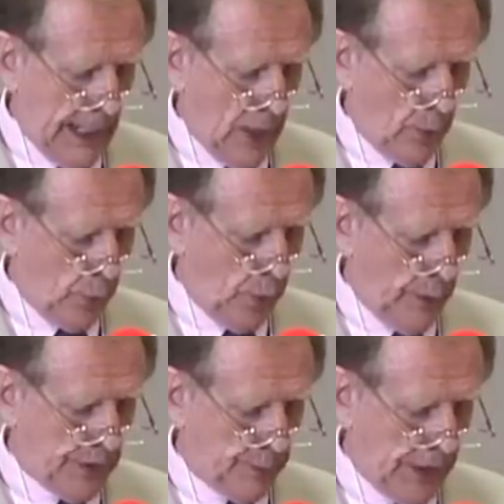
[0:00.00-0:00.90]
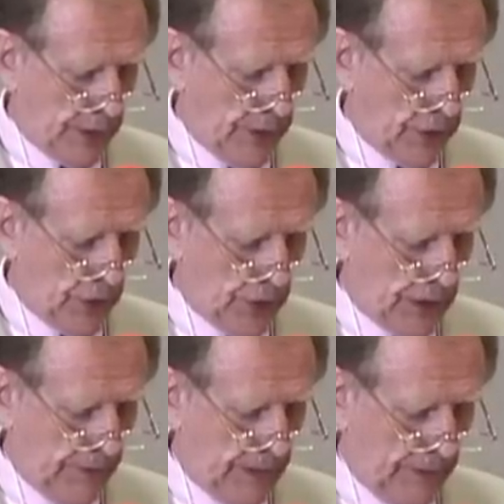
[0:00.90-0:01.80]
How would women's place in the
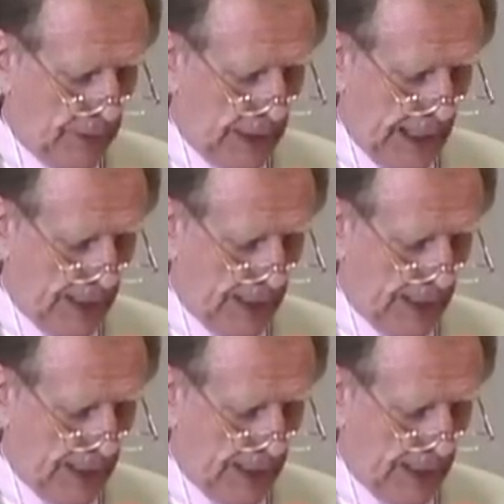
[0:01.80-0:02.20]
church have differed